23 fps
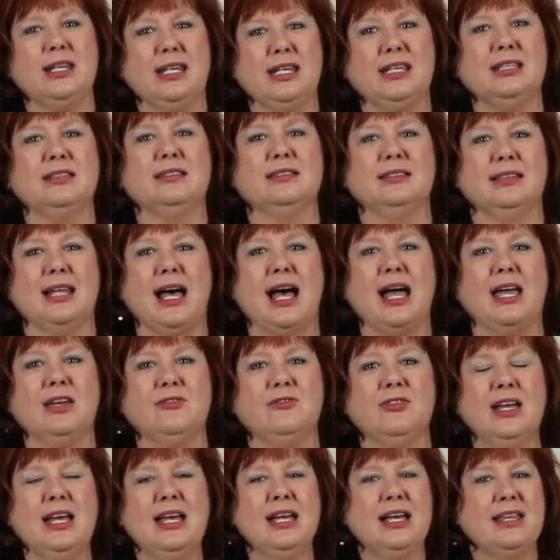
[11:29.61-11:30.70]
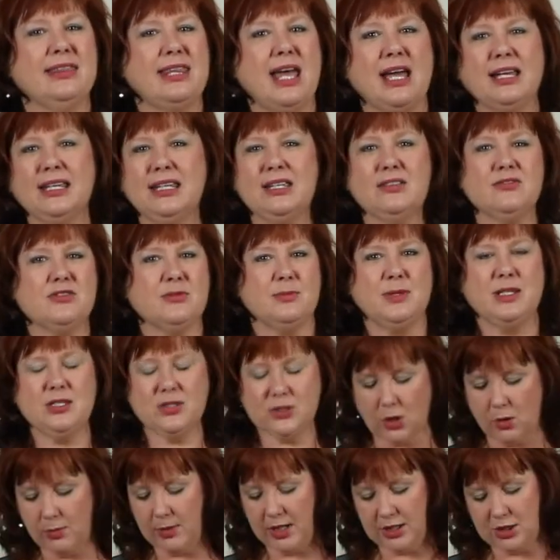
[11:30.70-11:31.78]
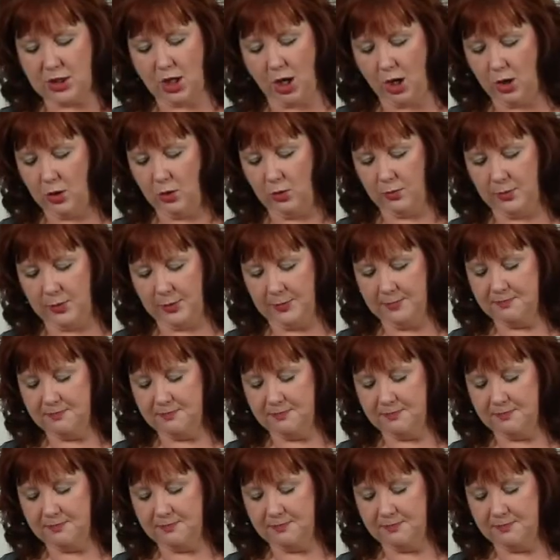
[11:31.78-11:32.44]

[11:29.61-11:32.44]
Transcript: in life. That gives me so much hope.